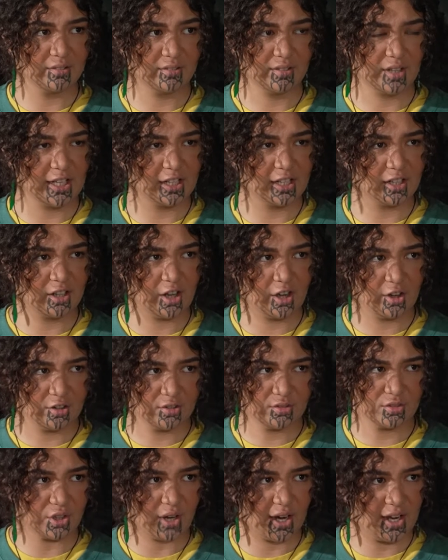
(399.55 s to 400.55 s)
let
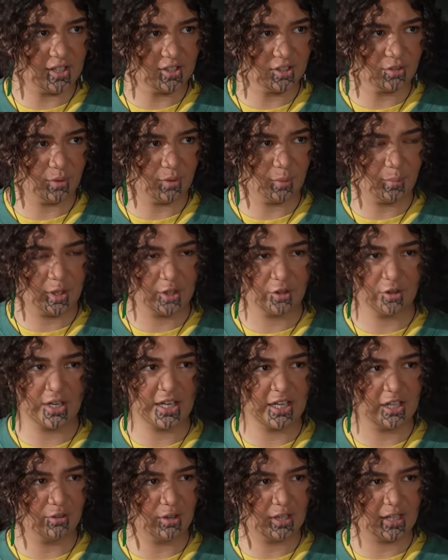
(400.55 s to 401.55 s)
alone trans woman or
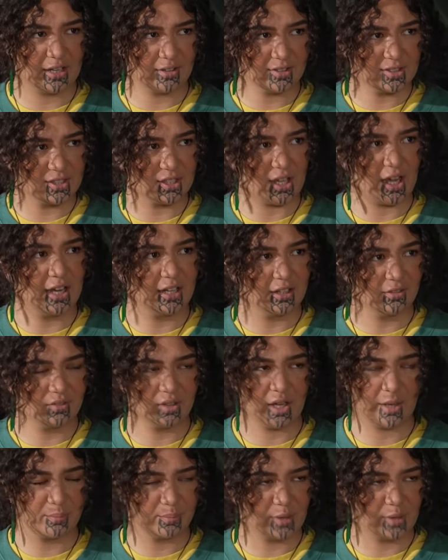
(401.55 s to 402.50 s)
anyone outside yeah. of that